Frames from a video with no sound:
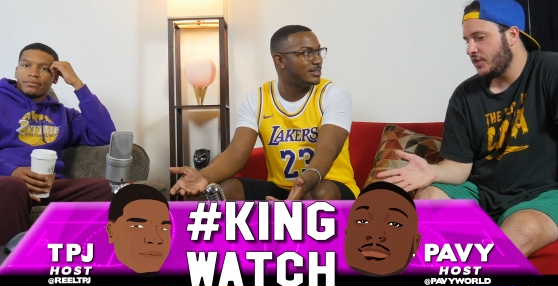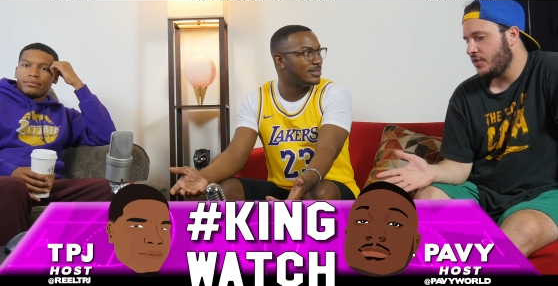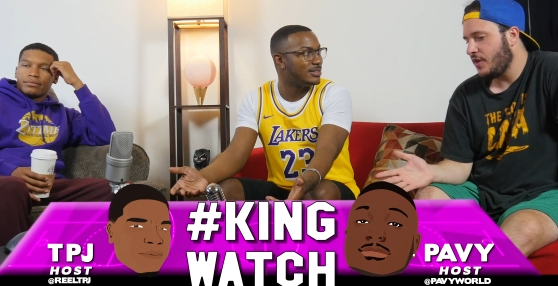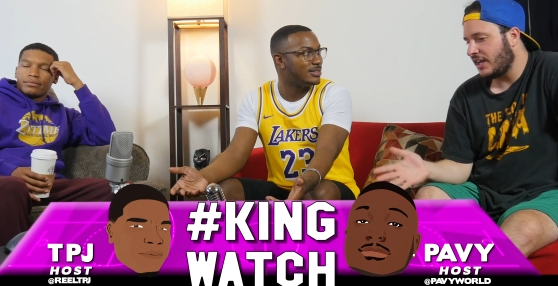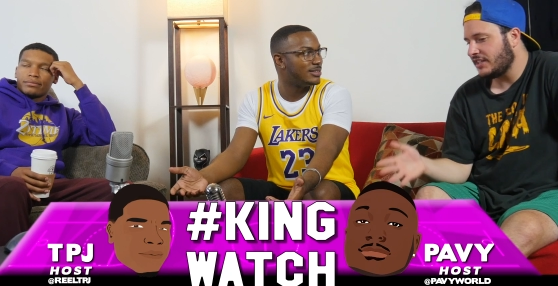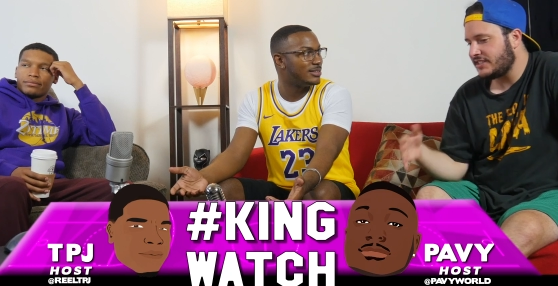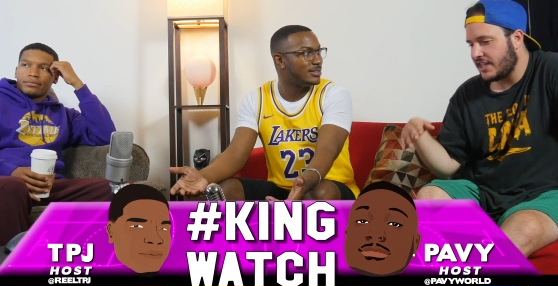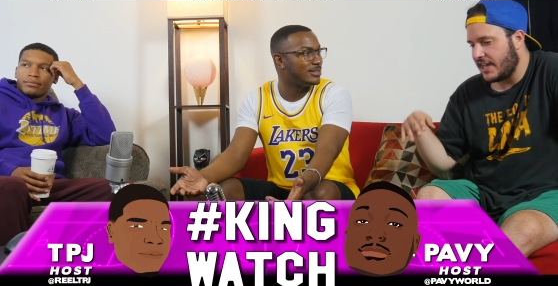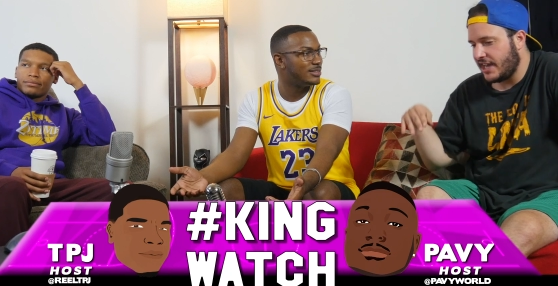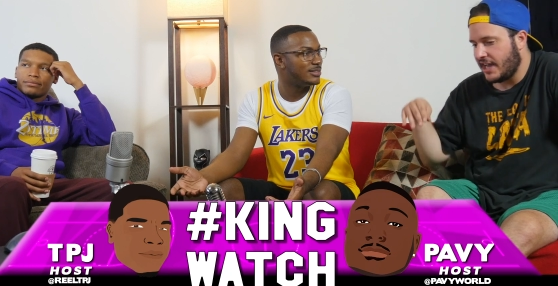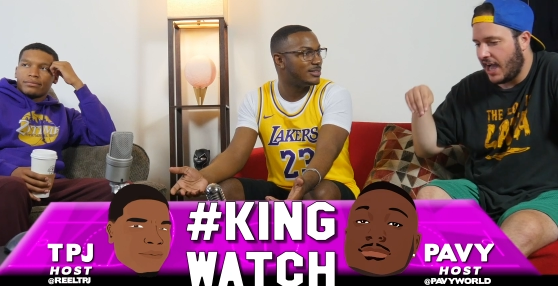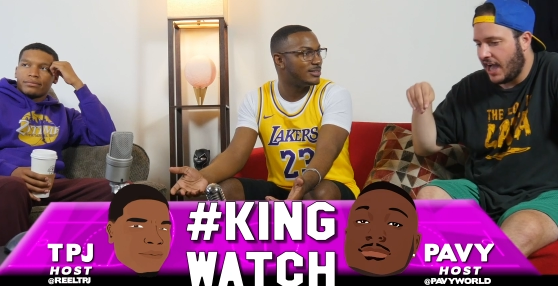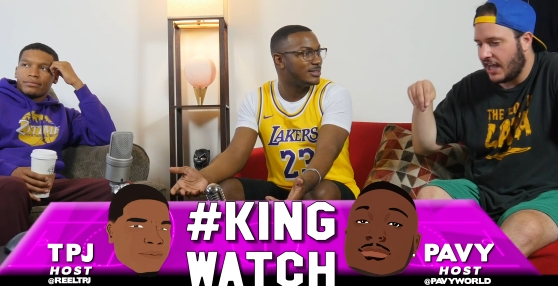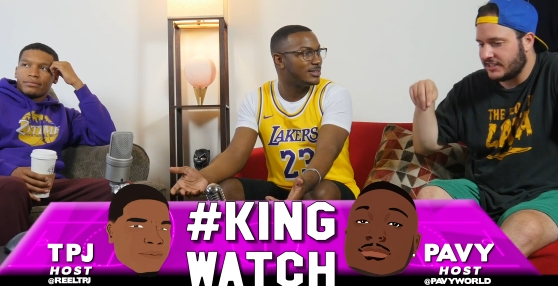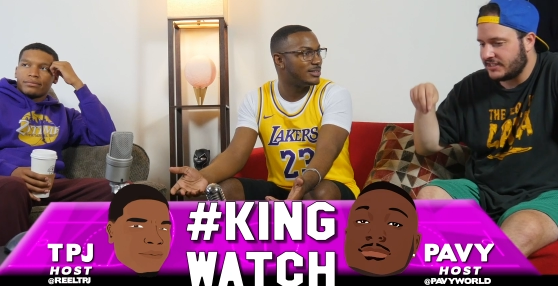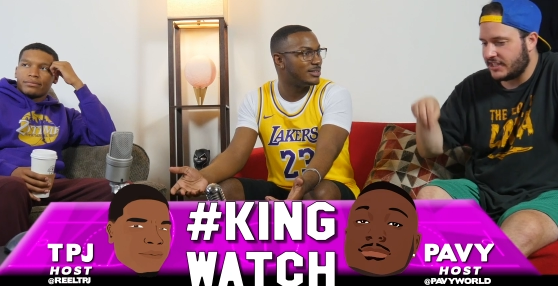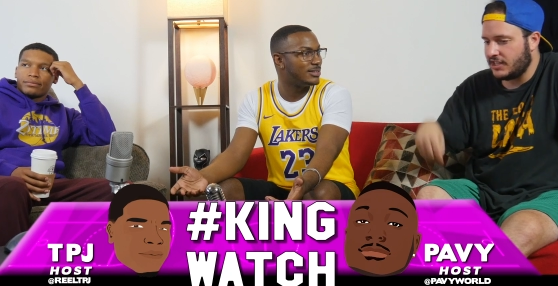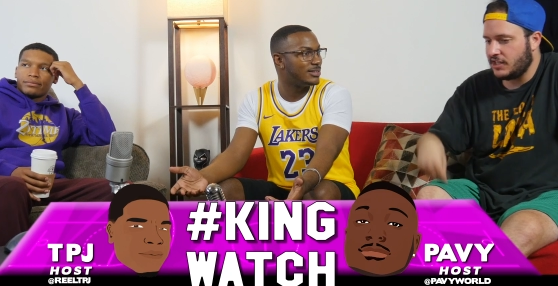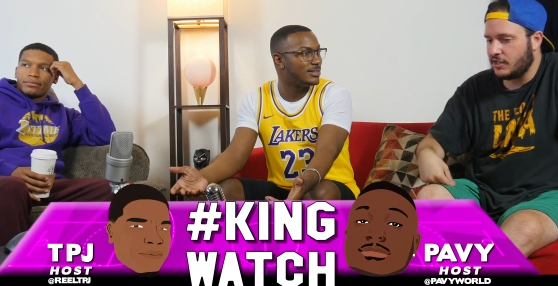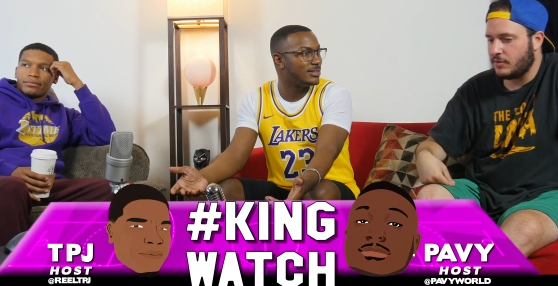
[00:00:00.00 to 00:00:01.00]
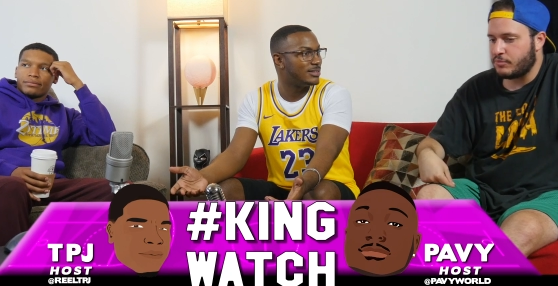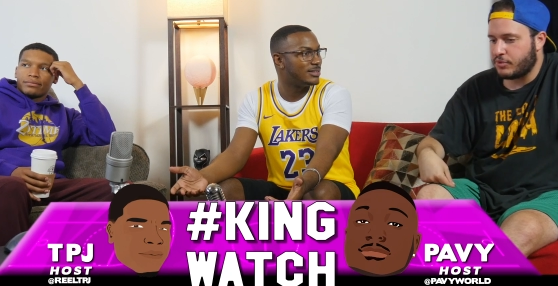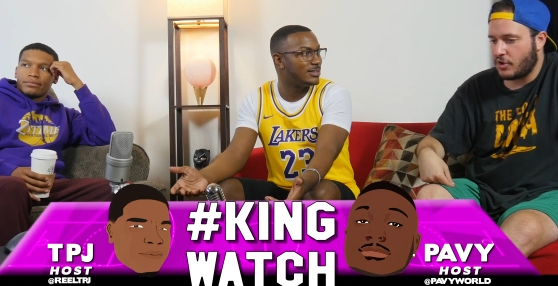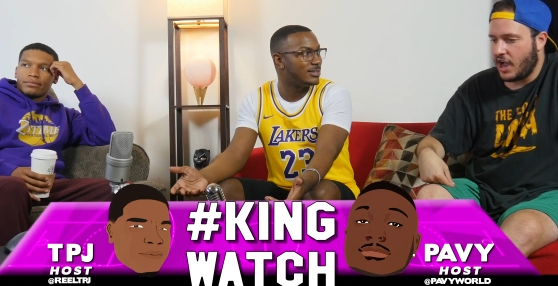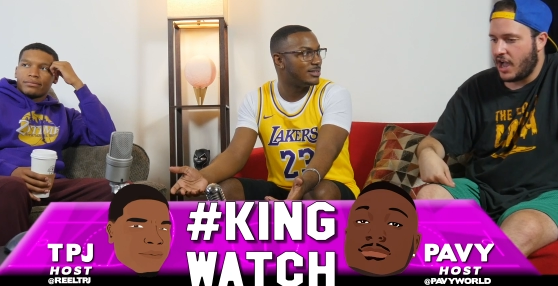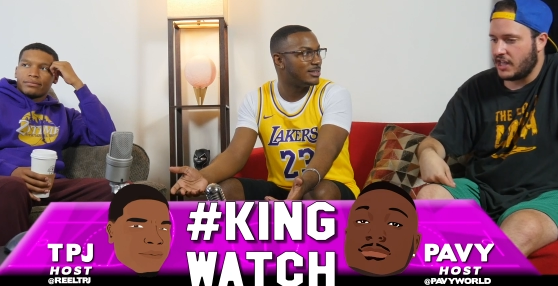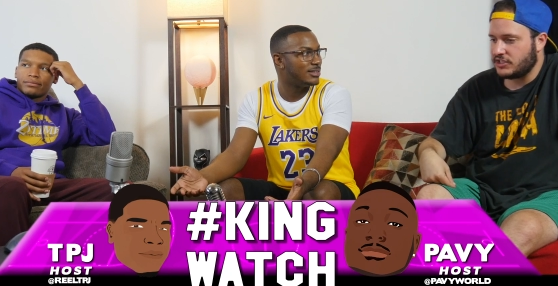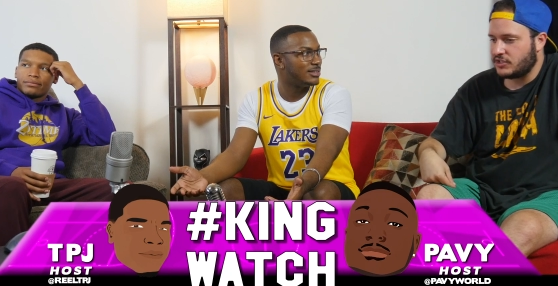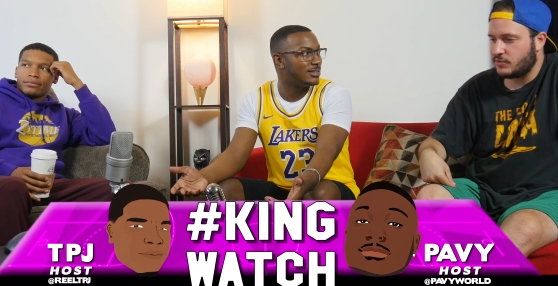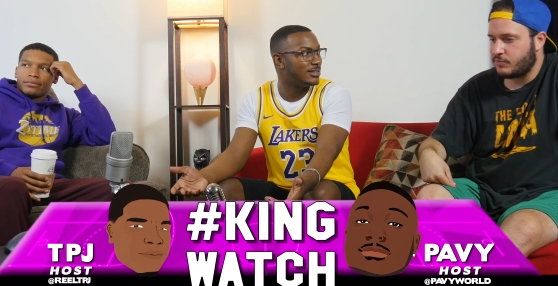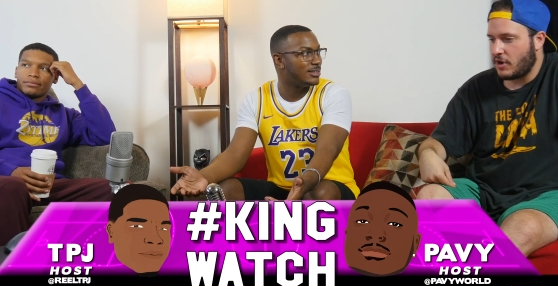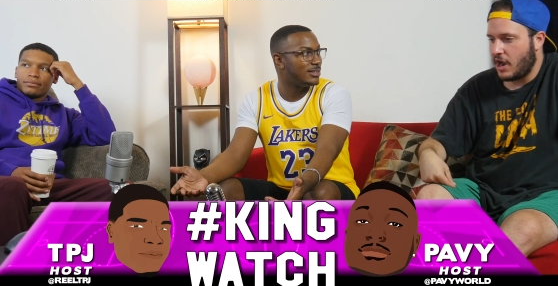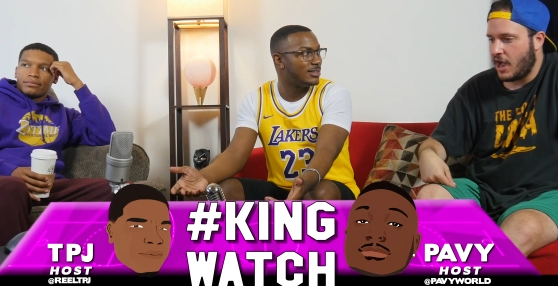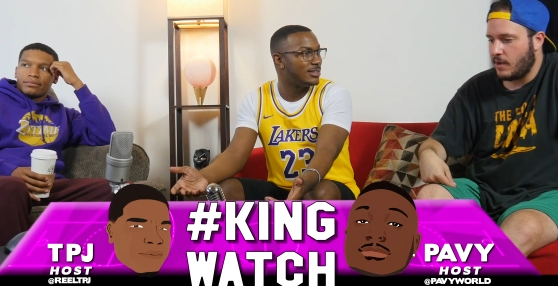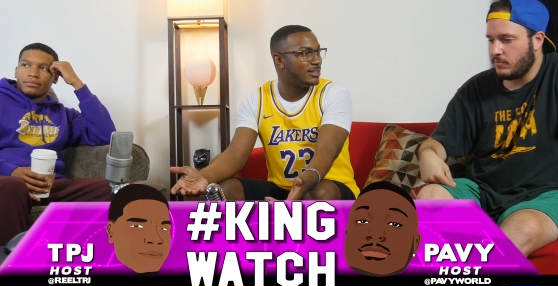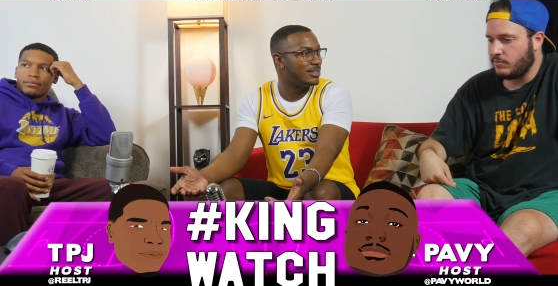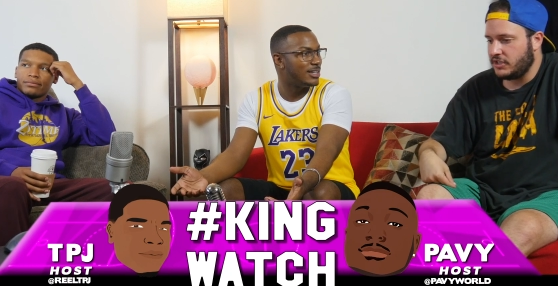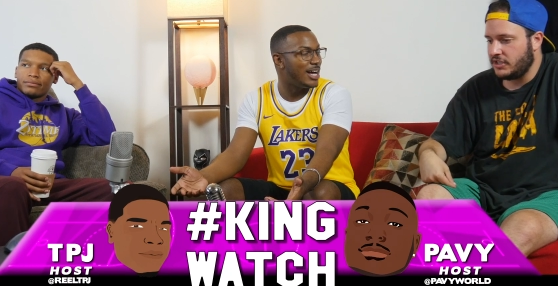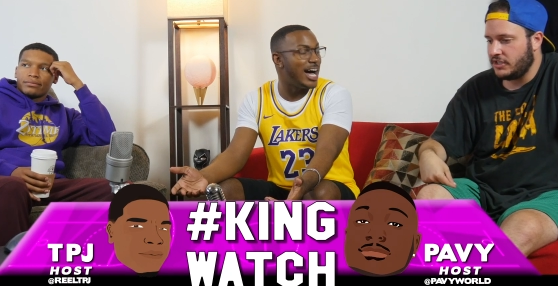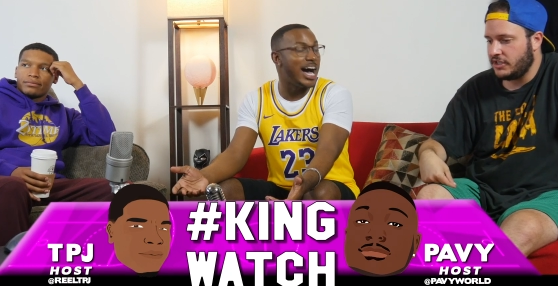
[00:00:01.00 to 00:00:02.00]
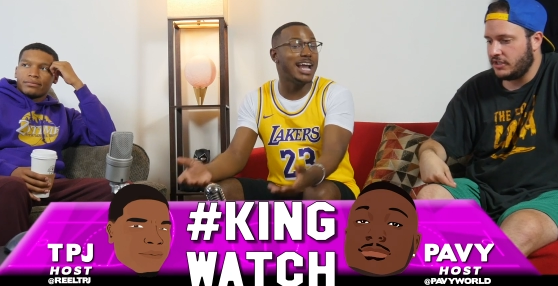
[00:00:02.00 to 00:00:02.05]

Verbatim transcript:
Speaker 1: you. I'd say I'd say LeBron's probably.